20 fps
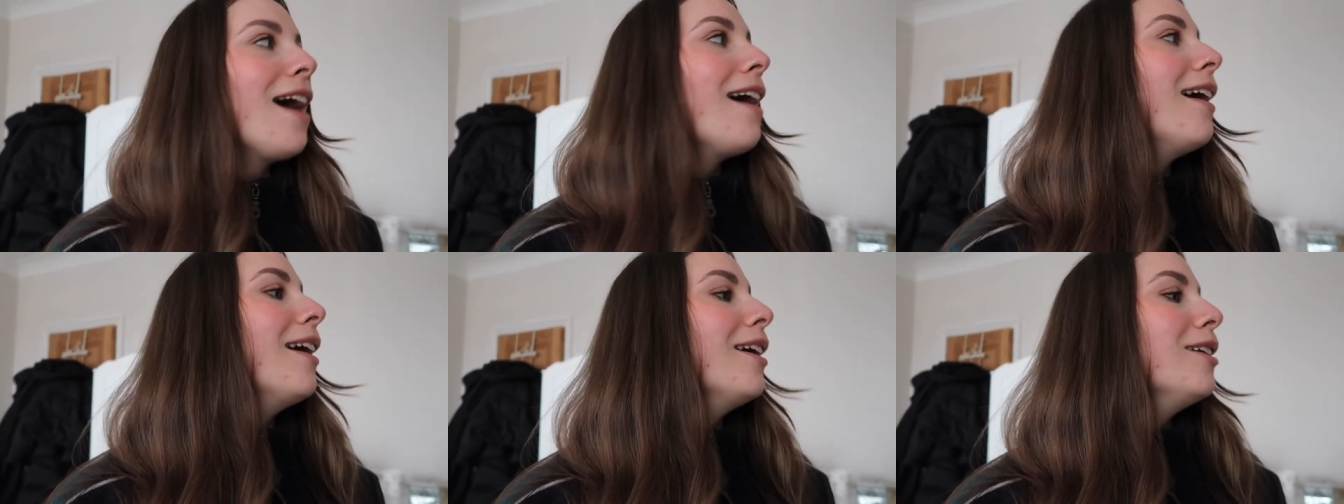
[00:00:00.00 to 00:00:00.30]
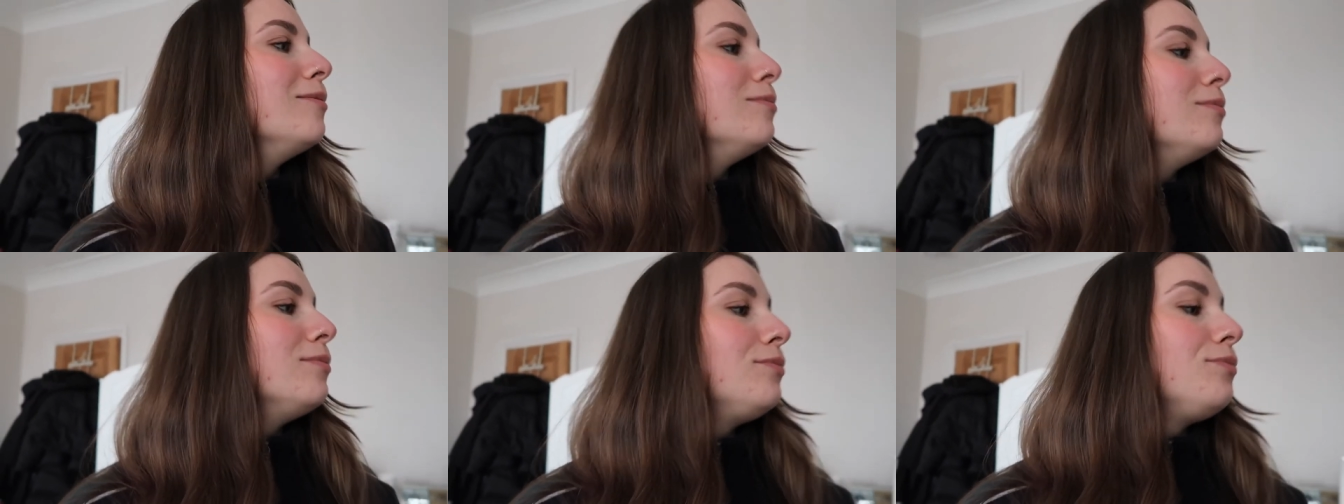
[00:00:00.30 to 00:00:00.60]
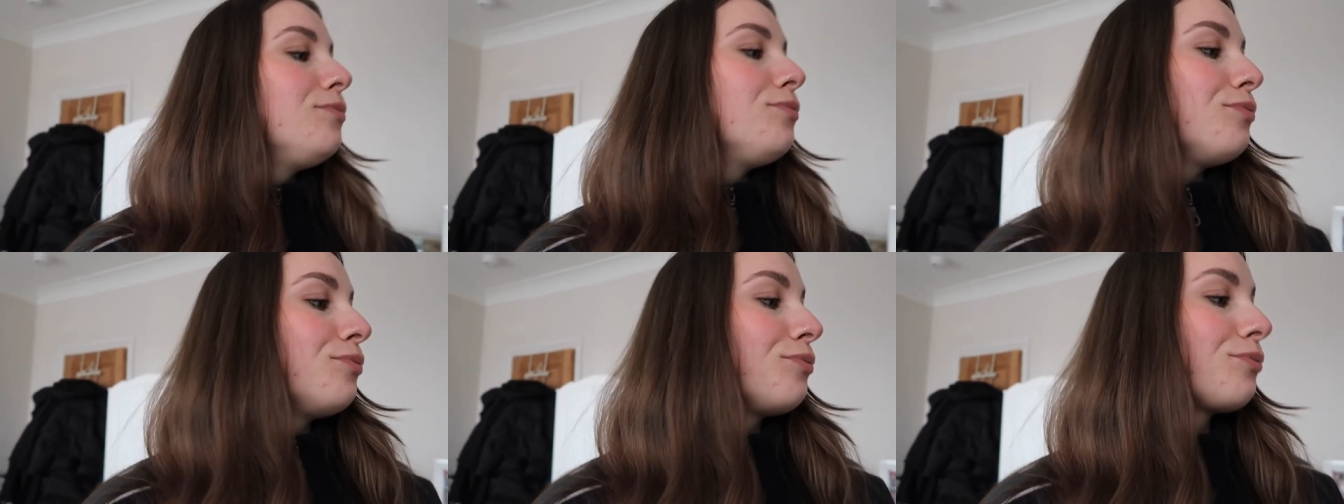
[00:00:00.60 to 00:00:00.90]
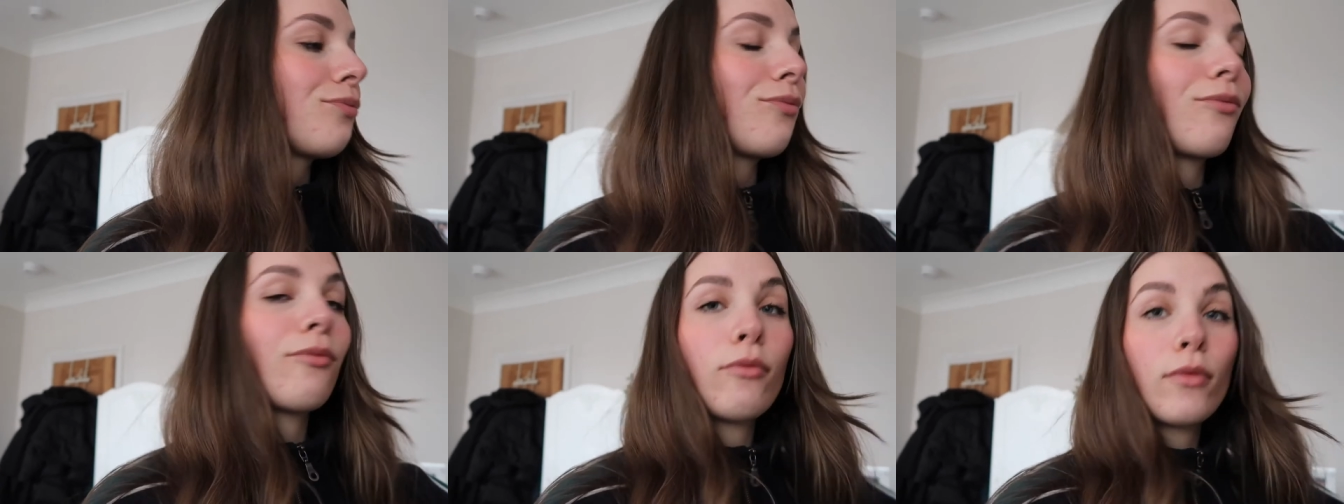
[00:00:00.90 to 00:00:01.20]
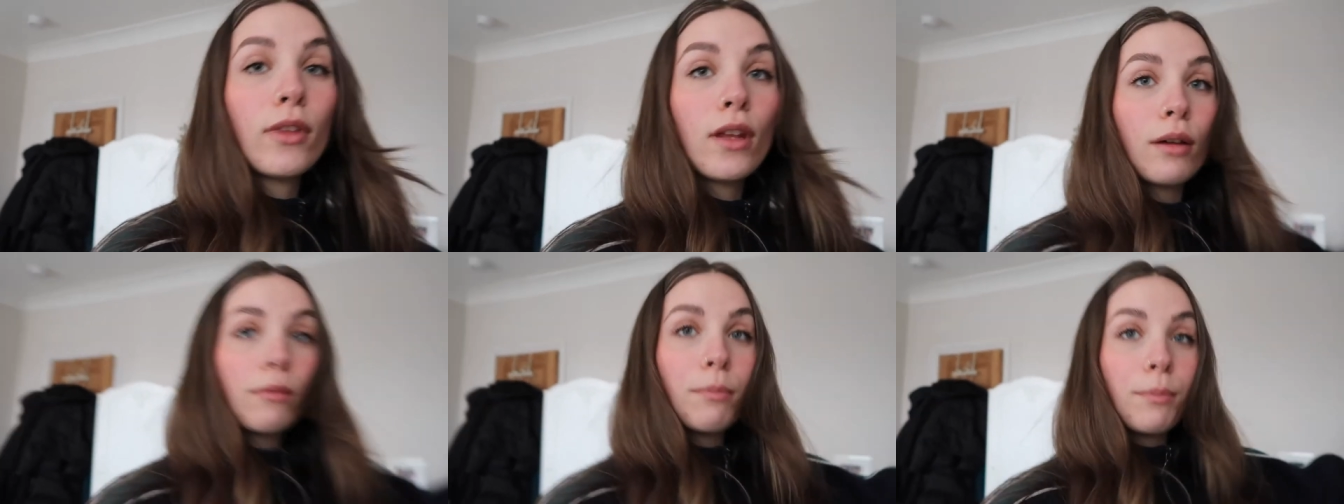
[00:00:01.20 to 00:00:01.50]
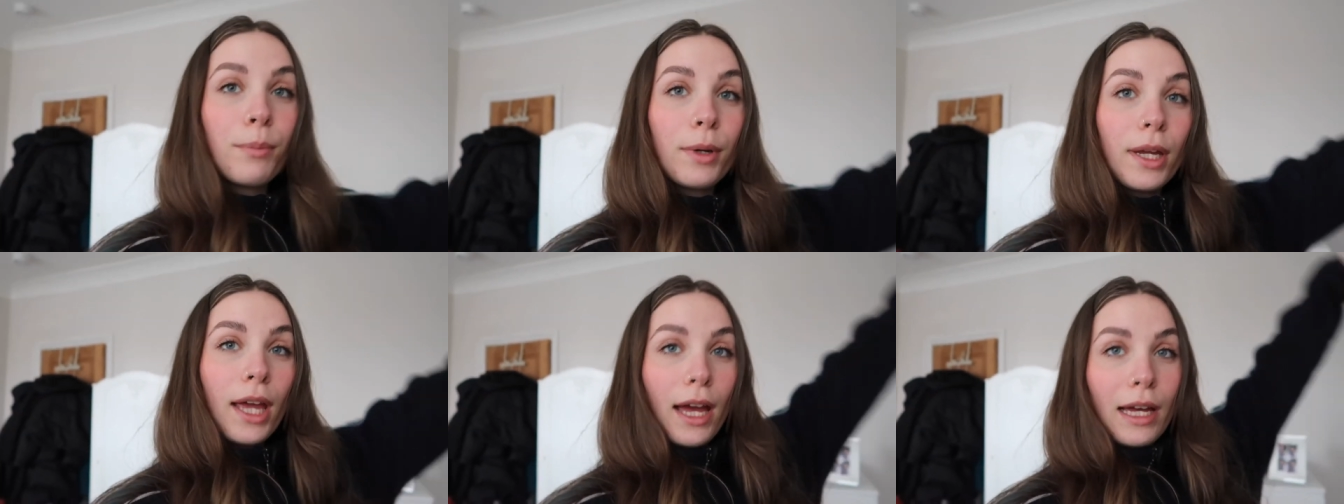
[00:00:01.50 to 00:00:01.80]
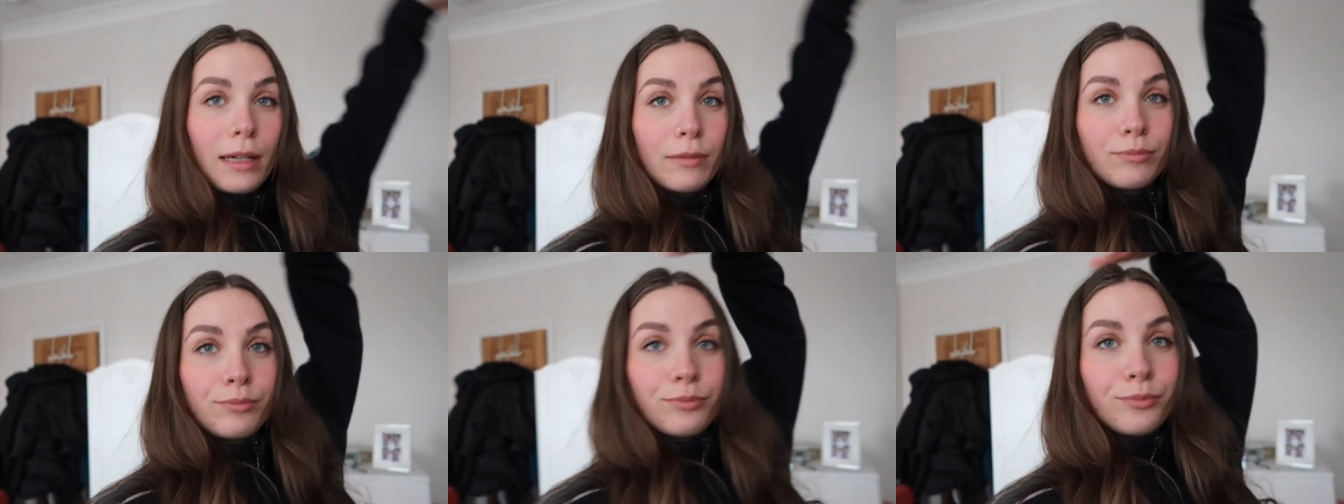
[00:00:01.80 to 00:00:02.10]
But
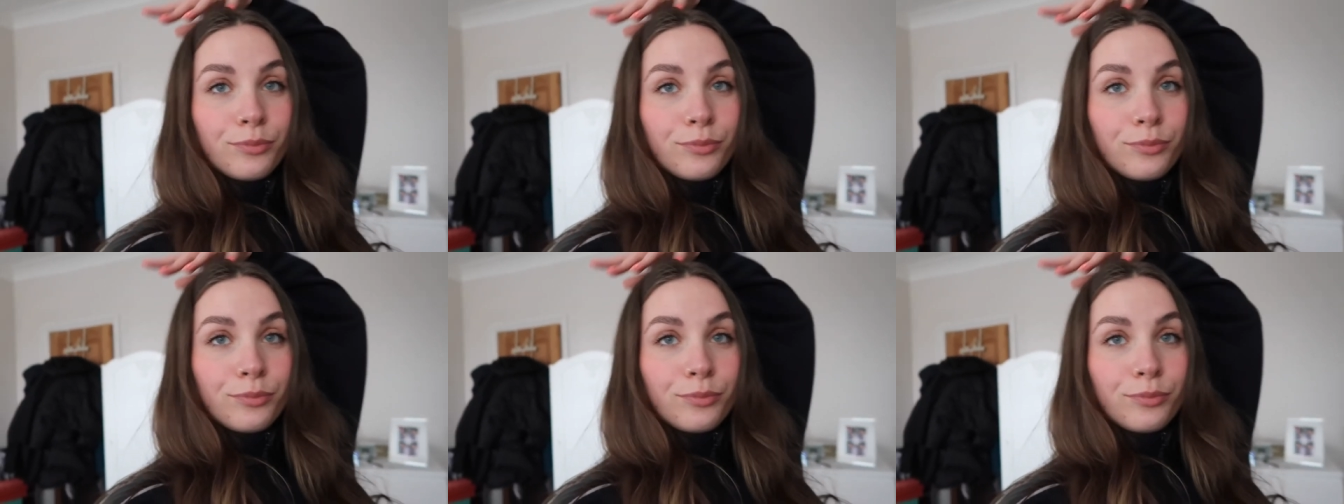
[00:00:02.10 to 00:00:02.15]
yeah,